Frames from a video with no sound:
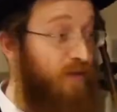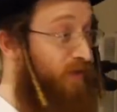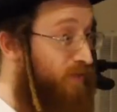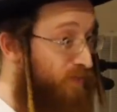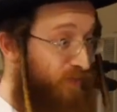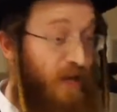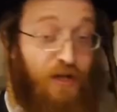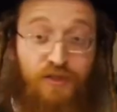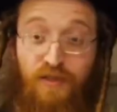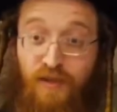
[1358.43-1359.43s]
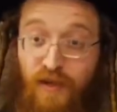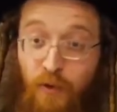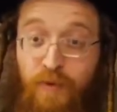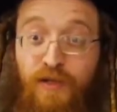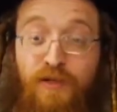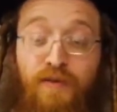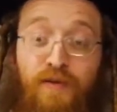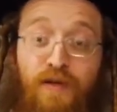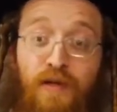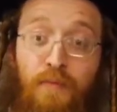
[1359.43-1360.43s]
even financially, they're helping each
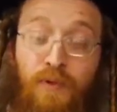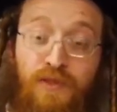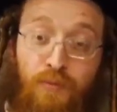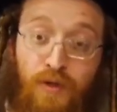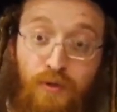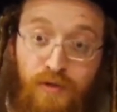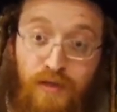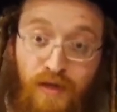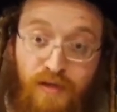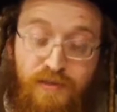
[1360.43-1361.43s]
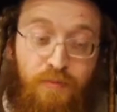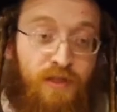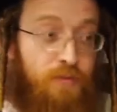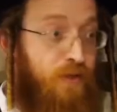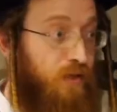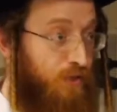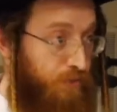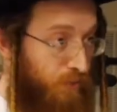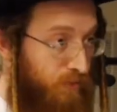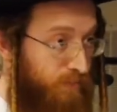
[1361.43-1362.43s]
other, but somewhere along the line somebody's being
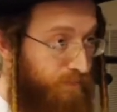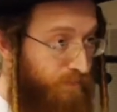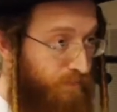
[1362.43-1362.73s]
controlled.